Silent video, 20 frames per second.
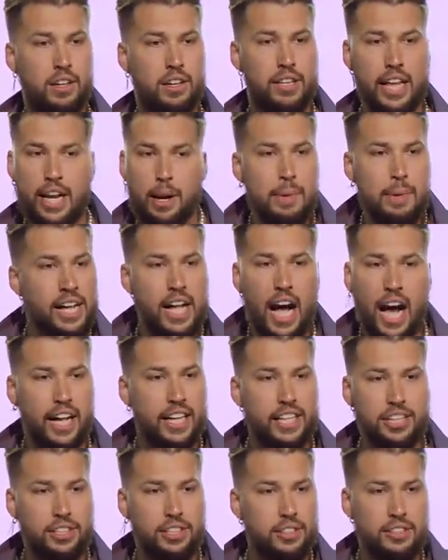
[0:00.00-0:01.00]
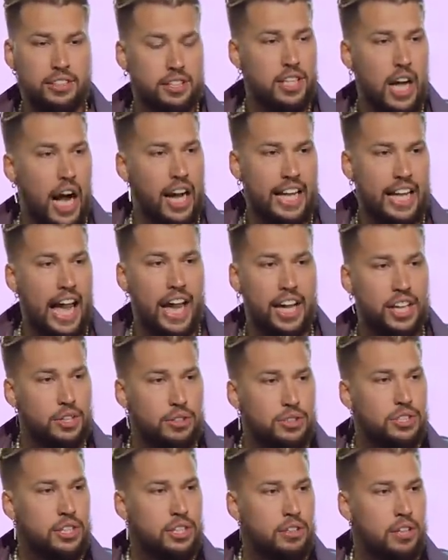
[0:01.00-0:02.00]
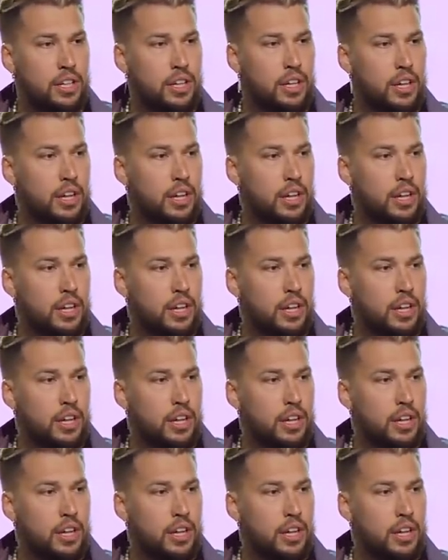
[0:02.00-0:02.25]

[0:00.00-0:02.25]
That doesn't mean God, can, God can't use you.